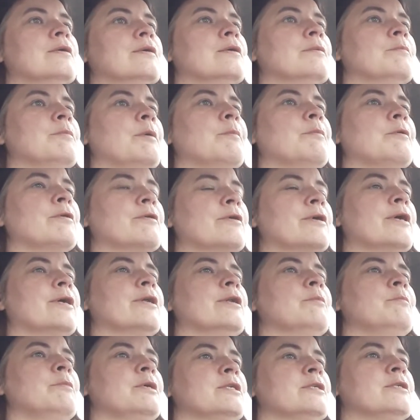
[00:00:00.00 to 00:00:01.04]
People are
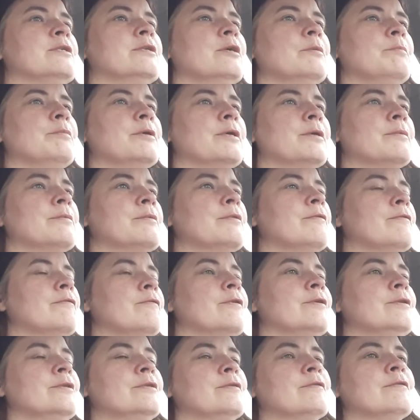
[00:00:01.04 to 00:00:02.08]
kind of messing up at the
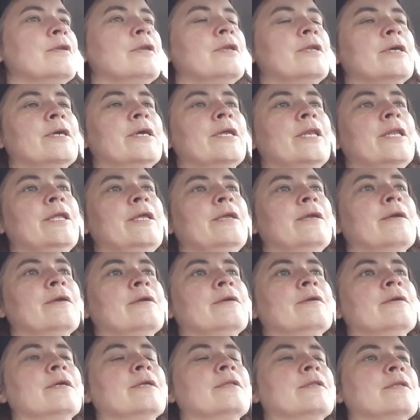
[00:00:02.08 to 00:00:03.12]
front of the line
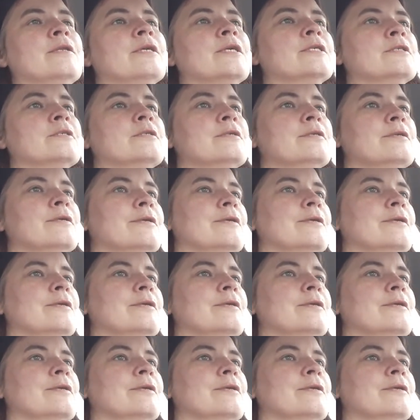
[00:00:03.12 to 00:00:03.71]
here at the next